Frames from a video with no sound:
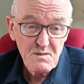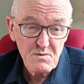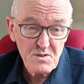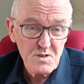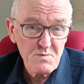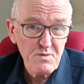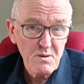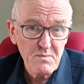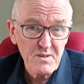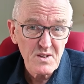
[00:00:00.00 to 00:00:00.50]

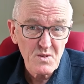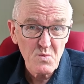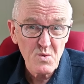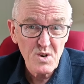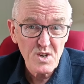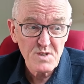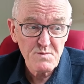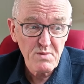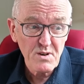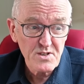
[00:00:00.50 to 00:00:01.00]
which is probably the
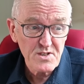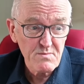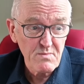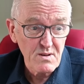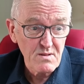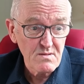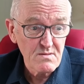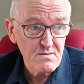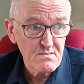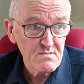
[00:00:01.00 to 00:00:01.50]
worst
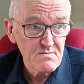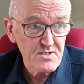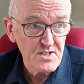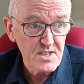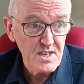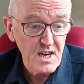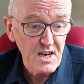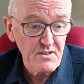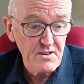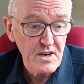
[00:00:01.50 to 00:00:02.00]
possible
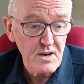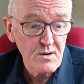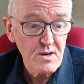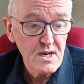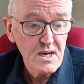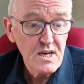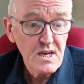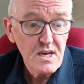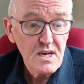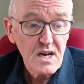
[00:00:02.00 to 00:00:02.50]
scenario.
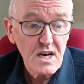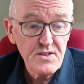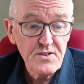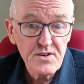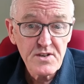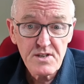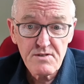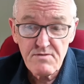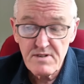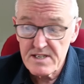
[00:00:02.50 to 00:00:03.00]
And
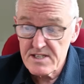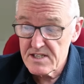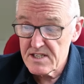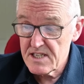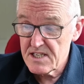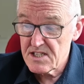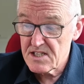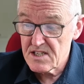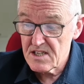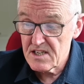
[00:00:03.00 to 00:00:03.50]
the other is
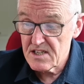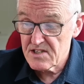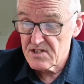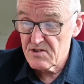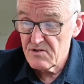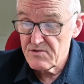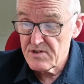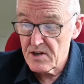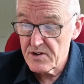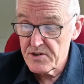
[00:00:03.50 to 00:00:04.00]
this
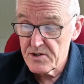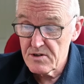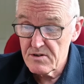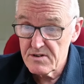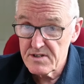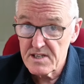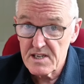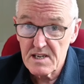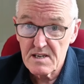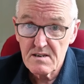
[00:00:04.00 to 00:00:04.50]

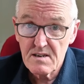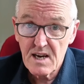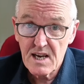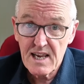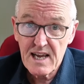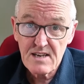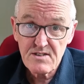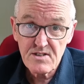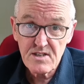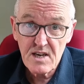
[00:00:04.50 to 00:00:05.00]
pseudouridine
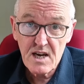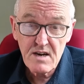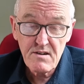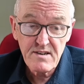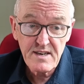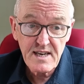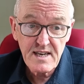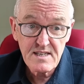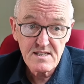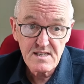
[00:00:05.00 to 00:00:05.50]
allows the
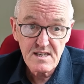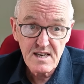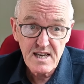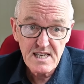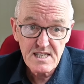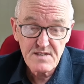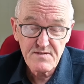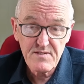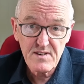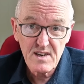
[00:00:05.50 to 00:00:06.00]
RNA to
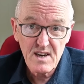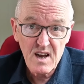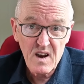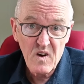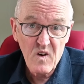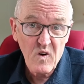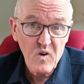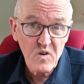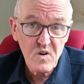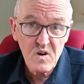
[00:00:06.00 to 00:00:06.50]
last for a
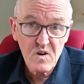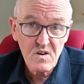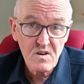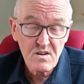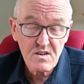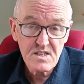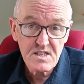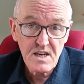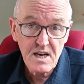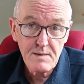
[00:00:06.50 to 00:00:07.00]
long, long,
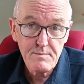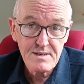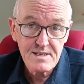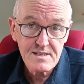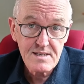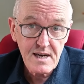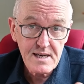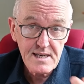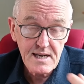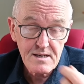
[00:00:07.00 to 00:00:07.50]
long time
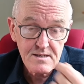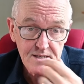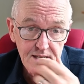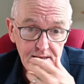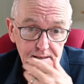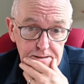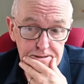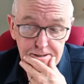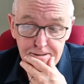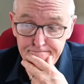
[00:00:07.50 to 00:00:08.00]
inside our
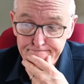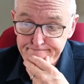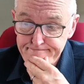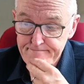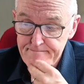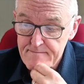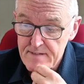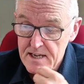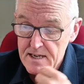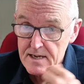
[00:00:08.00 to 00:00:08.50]
cells.
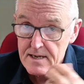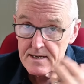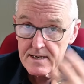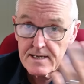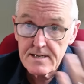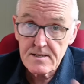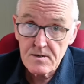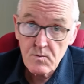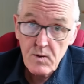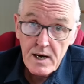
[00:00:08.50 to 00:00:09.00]

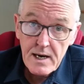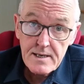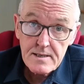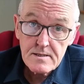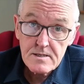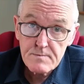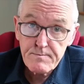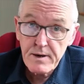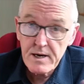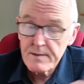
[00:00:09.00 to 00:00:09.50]
Either
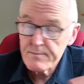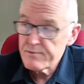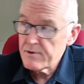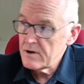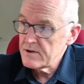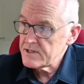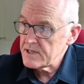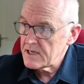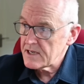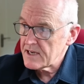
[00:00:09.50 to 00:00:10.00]
way, spike
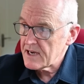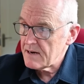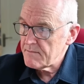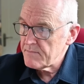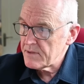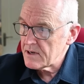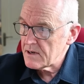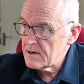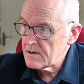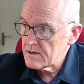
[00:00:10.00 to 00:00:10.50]
protein
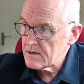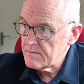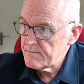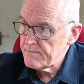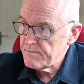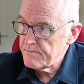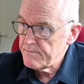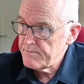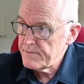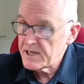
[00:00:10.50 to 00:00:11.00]
can be going
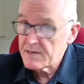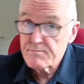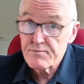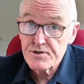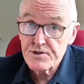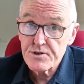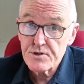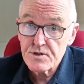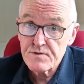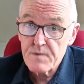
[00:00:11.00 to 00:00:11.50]
on being
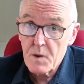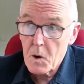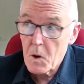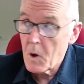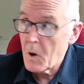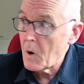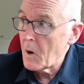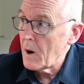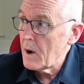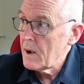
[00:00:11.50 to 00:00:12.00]
produced for
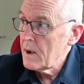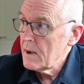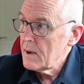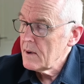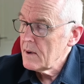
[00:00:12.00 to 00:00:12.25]
long